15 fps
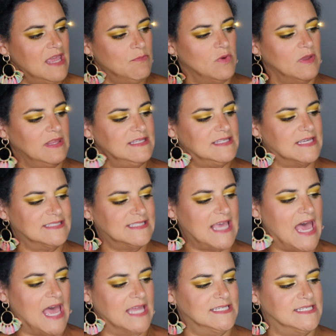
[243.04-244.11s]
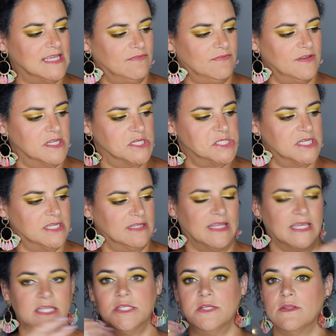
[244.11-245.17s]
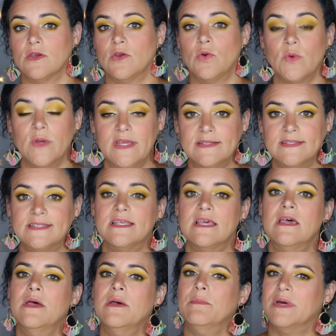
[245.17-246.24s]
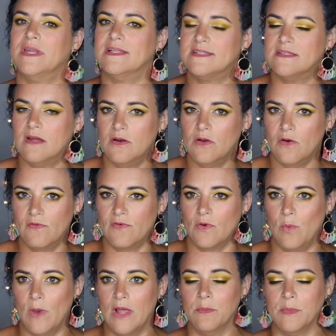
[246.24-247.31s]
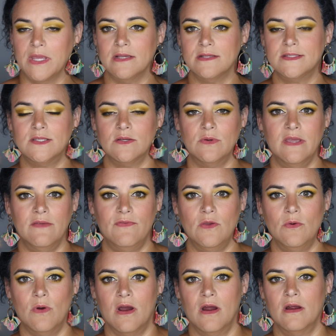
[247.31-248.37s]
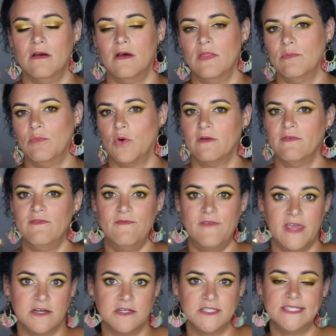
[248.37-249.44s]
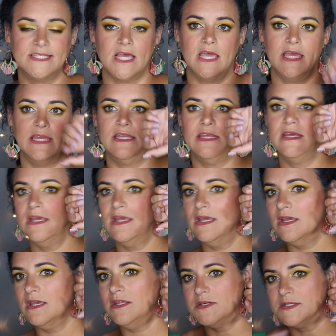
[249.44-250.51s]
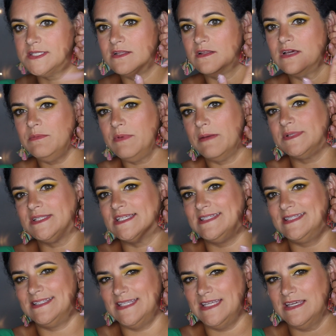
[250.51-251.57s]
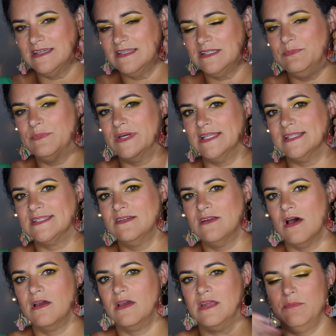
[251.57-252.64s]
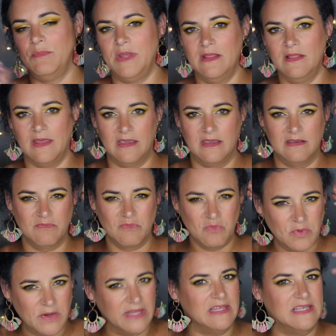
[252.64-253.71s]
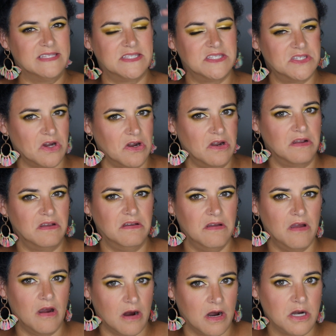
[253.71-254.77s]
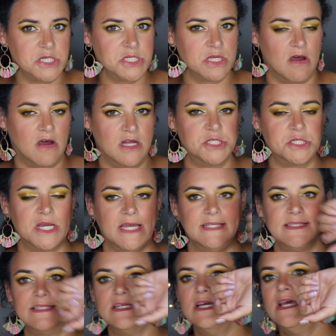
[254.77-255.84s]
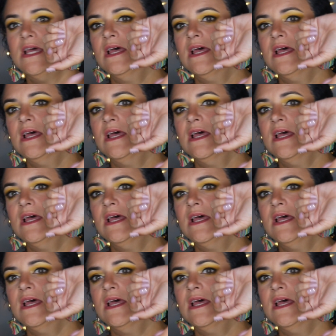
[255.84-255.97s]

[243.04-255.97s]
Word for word: it really does add definition like to the crease, but it's not overwhelming. So if you are on the more fair side, you're still gonna be able to see it, but it's not gonna be like really stark, harsh contrast.